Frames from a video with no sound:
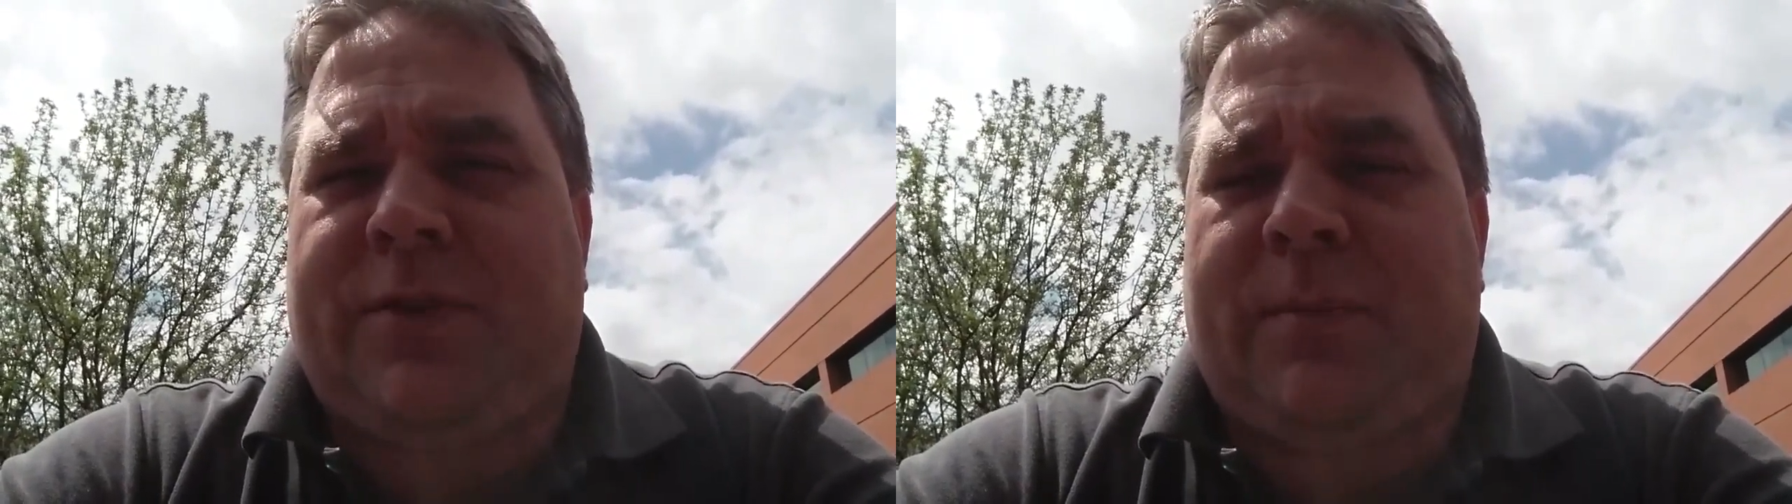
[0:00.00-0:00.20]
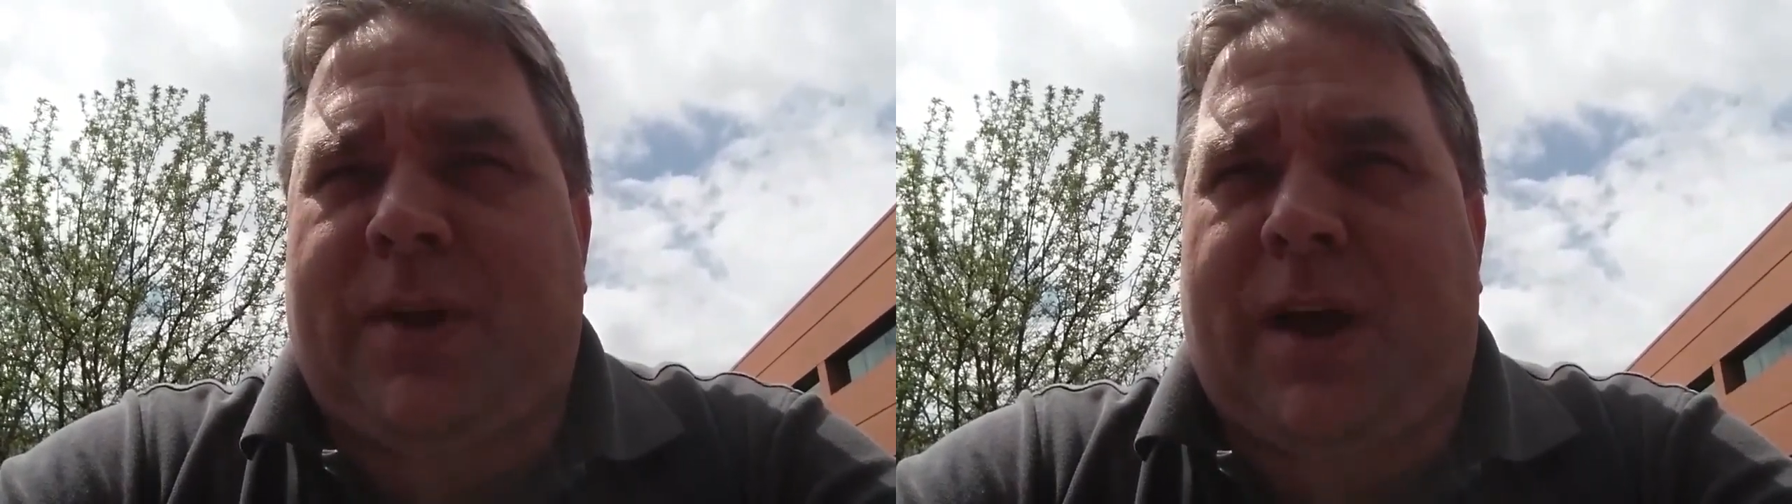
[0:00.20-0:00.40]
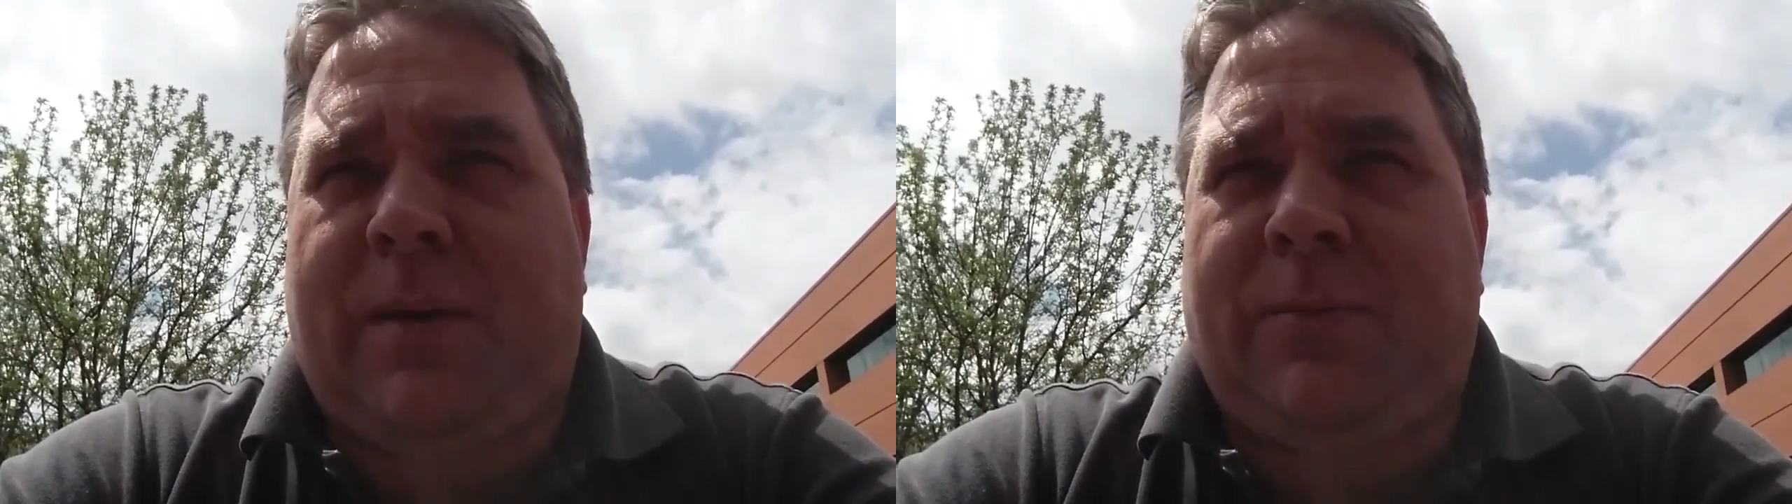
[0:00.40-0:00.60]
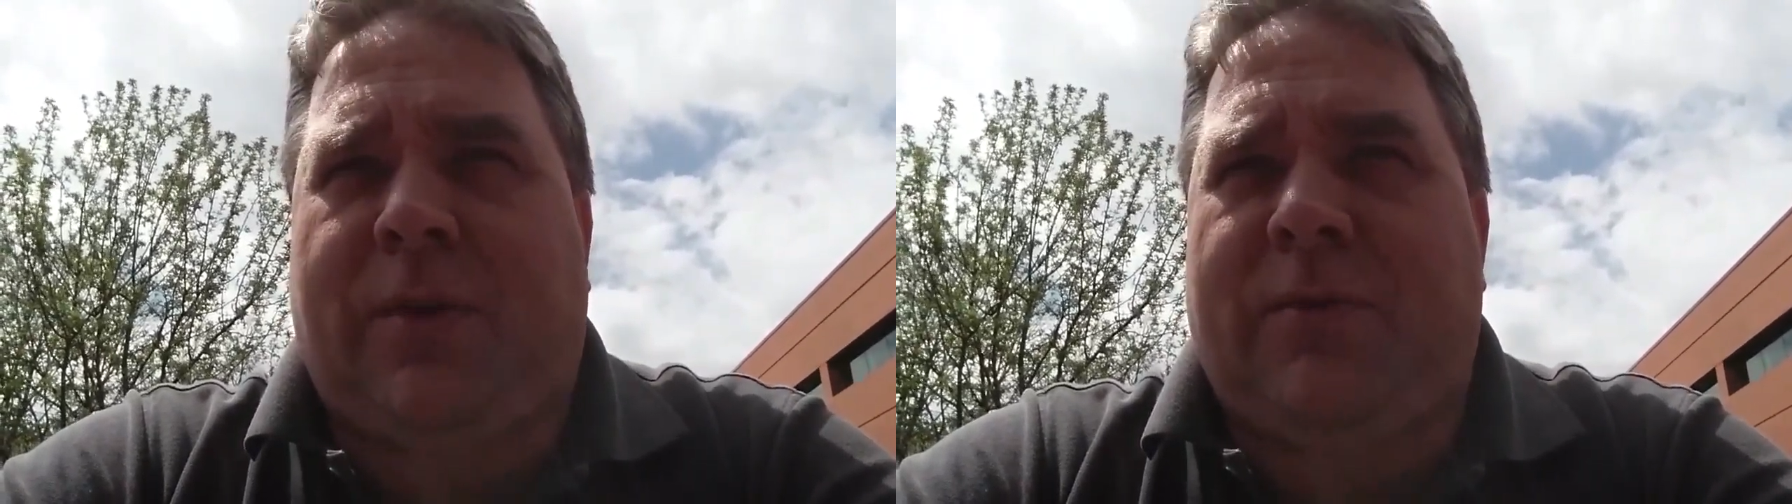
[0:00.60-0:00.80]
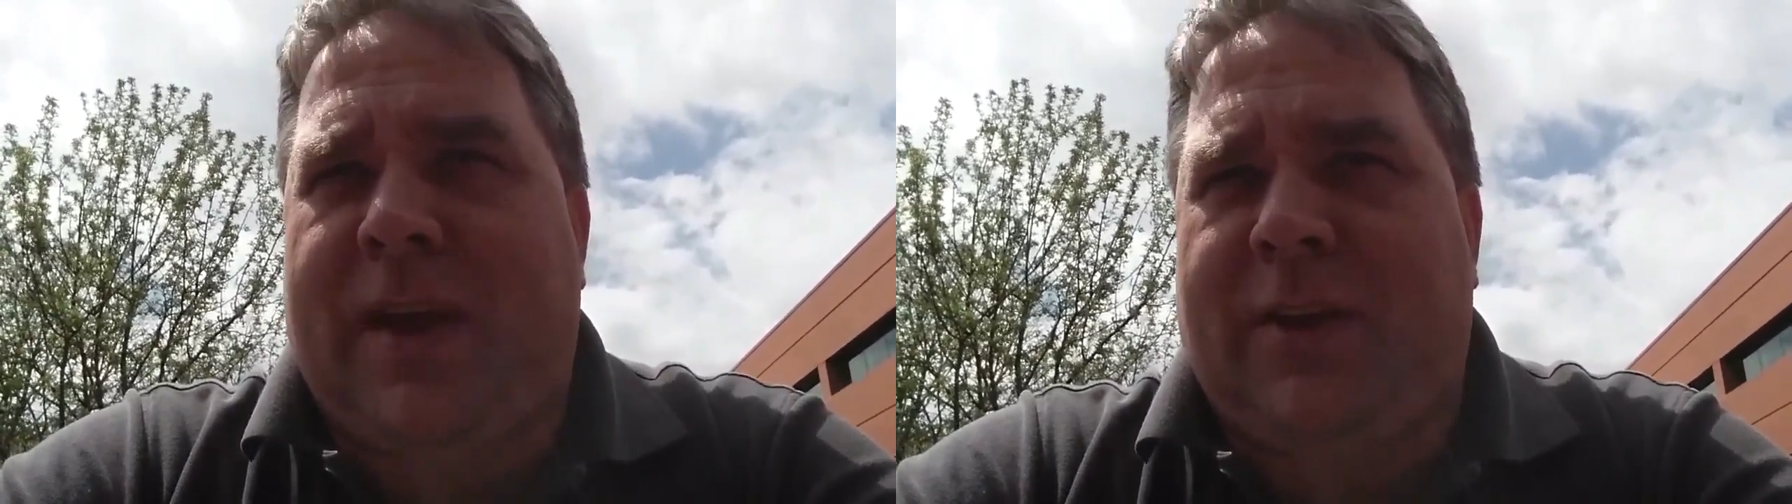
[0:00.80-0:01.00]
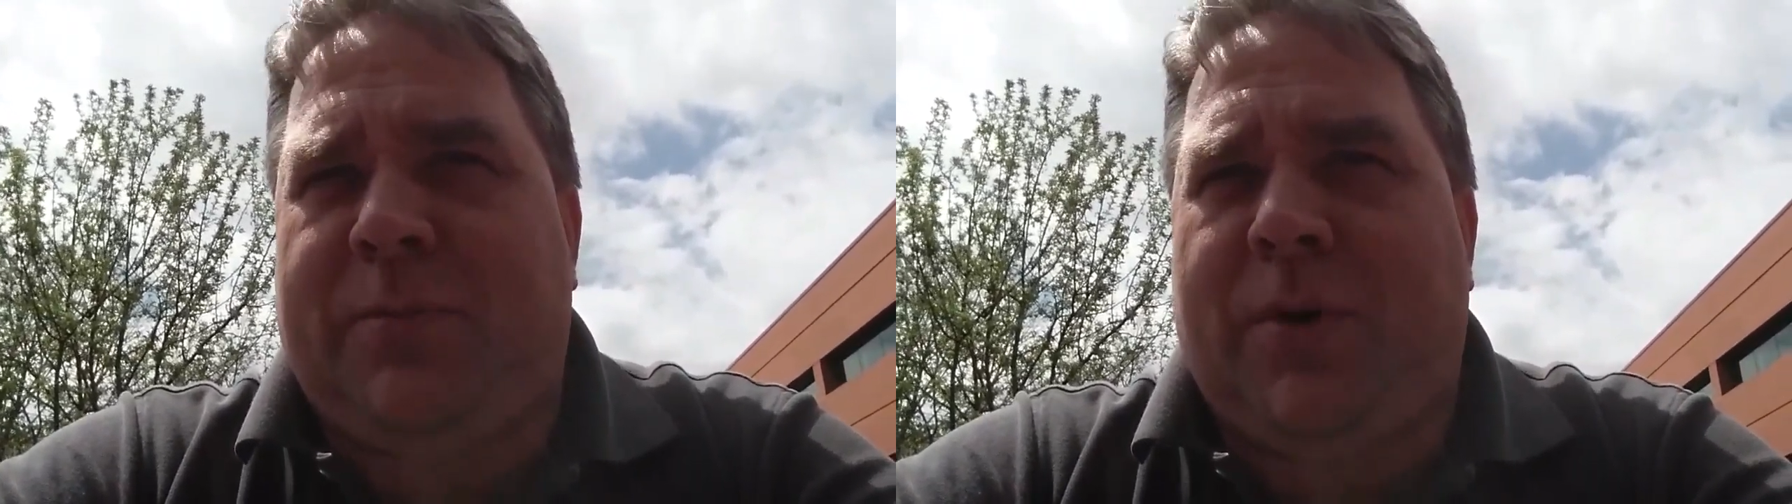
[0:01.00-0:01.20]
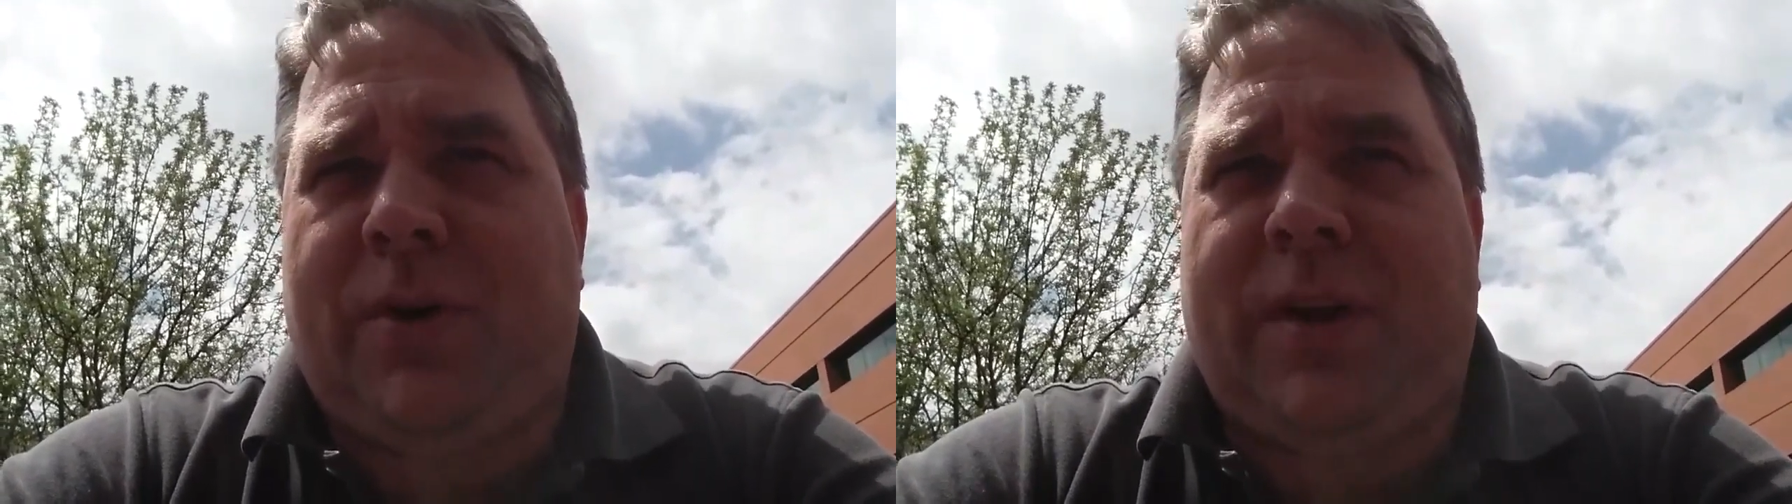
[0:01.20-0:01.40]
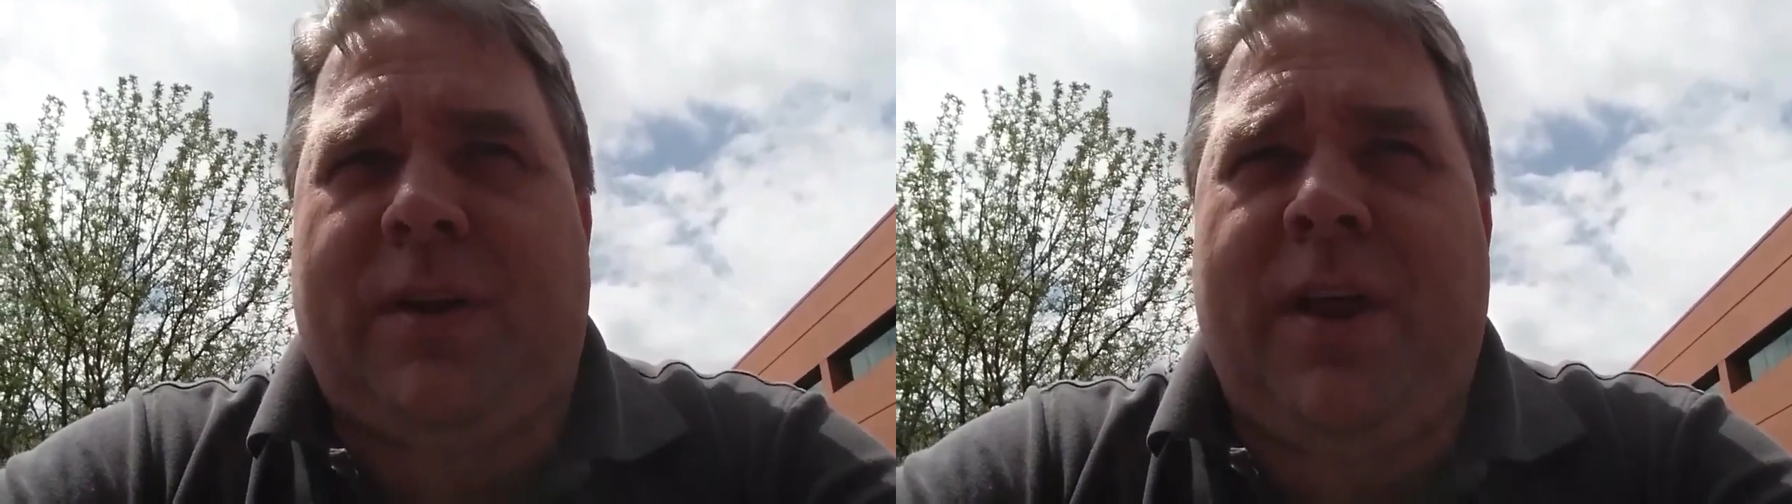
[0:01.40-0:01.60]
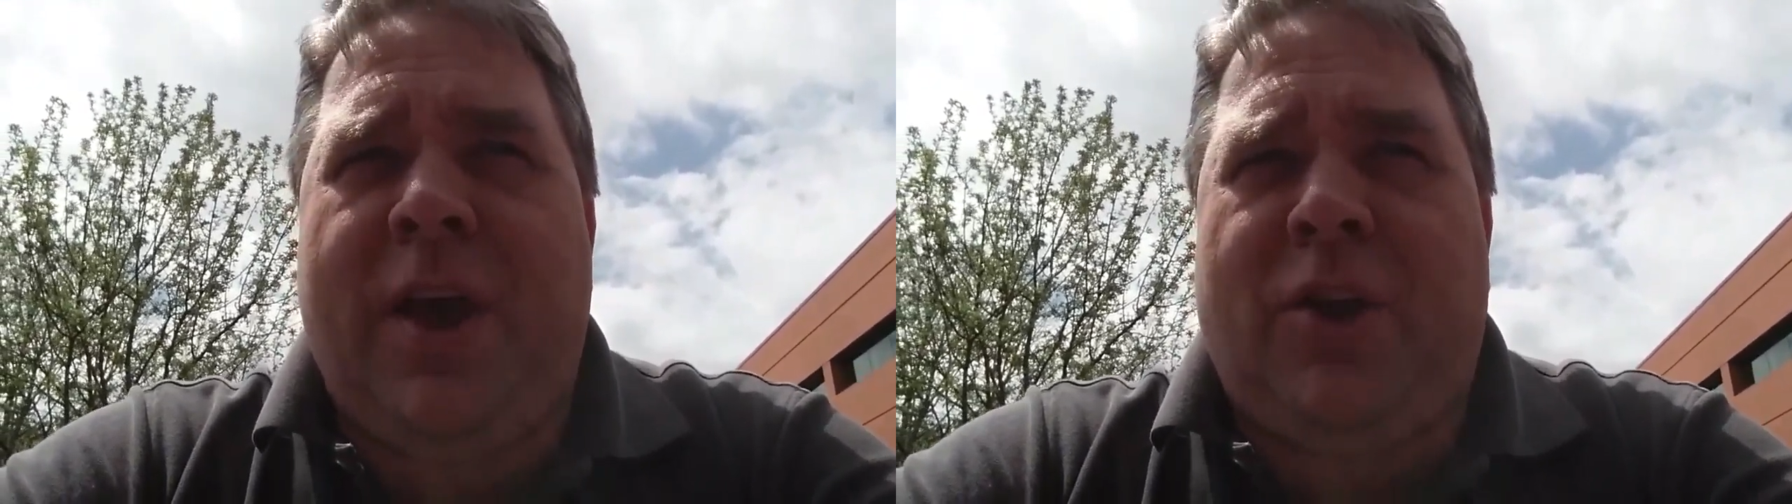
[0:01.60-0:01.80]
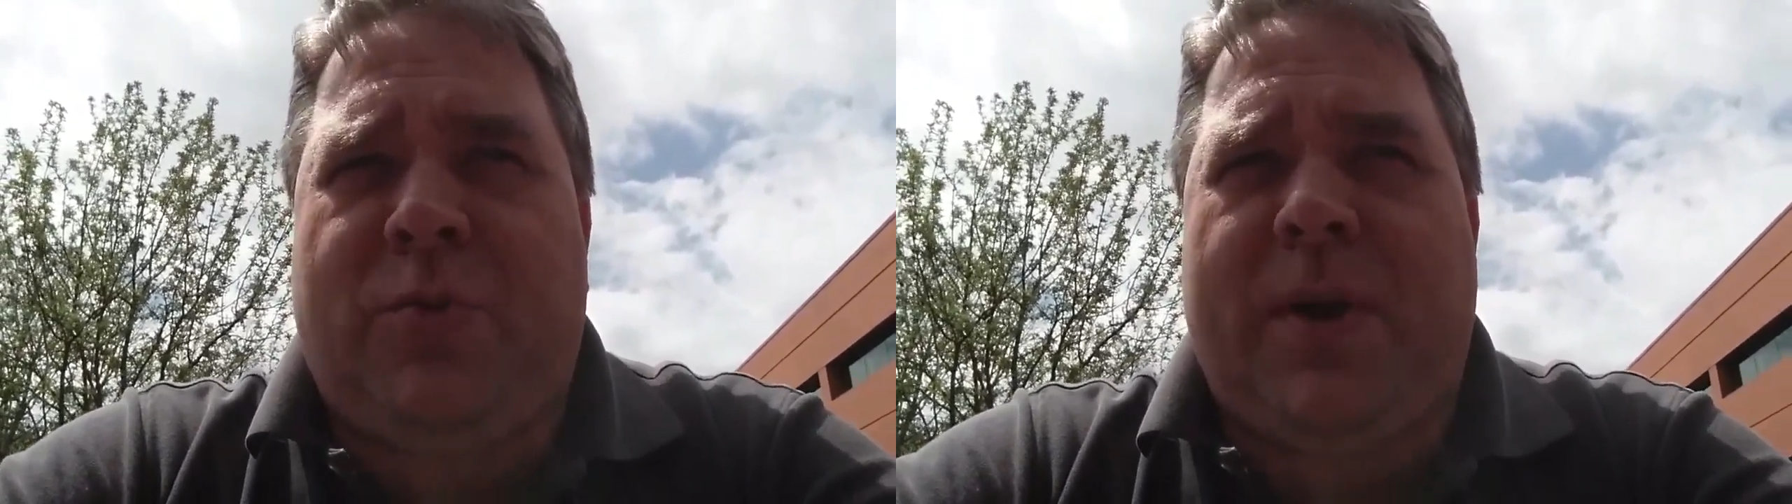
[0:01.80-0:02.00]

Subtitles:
sometimes on Facebook and